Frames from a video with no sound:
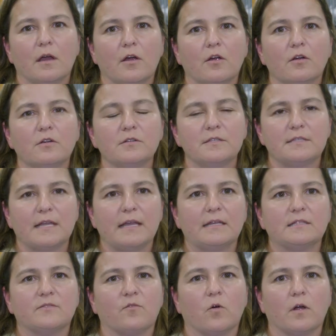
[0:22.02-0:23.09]
EARN
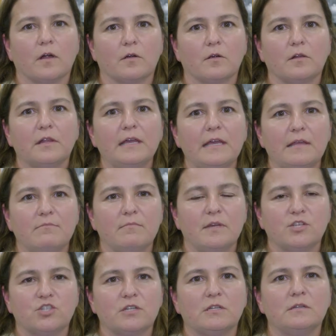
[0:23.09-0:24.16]
stands for Early
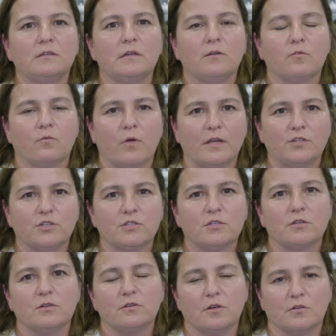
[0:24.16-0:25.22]
Admission
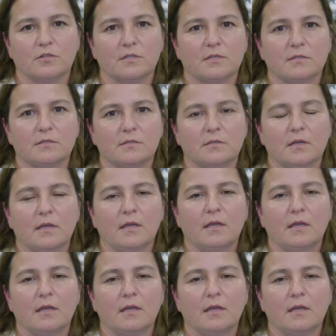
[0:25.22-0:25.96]
Registered Nurses.